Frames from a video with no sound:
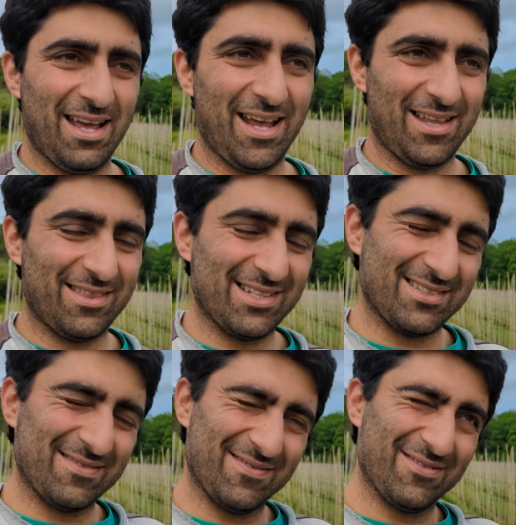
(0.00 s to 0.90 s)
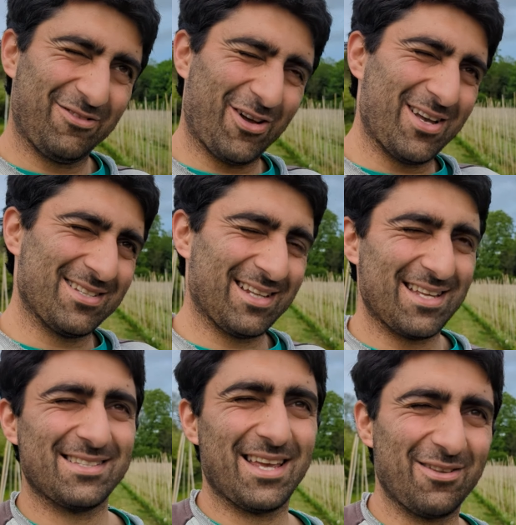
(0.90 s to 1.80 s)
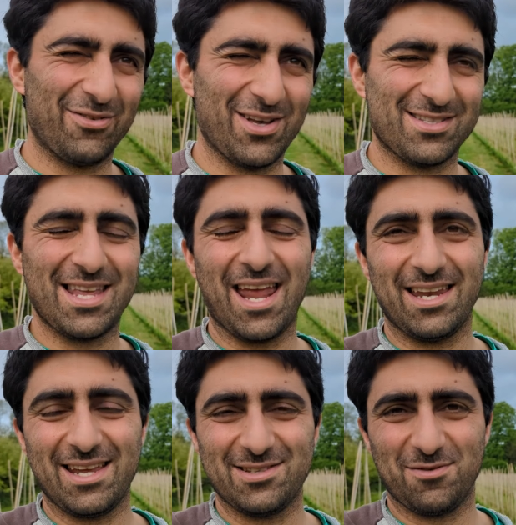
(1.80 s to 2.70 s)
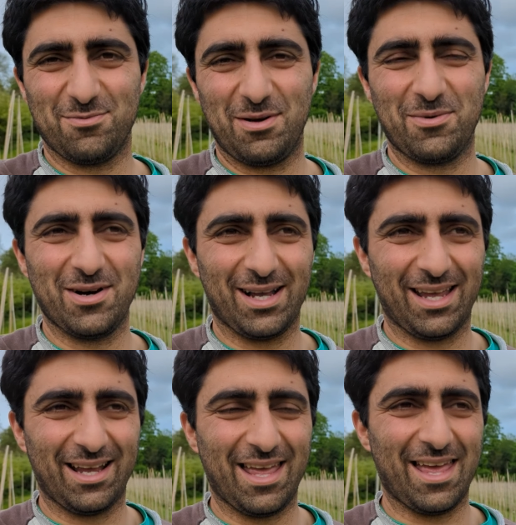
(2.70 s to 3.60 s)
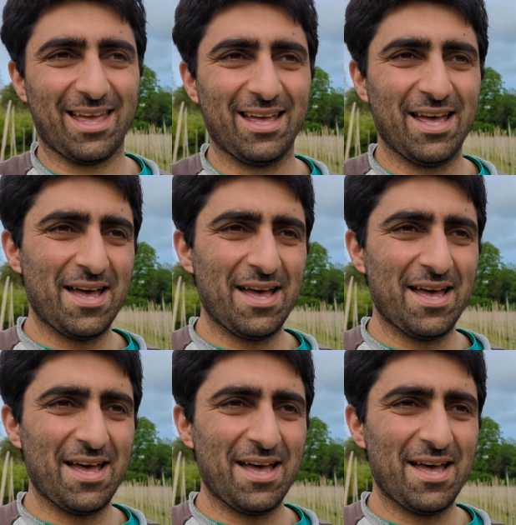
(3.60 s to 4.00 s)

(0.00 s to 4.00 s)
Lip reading: in the first, let's say the first 10 years of me working here,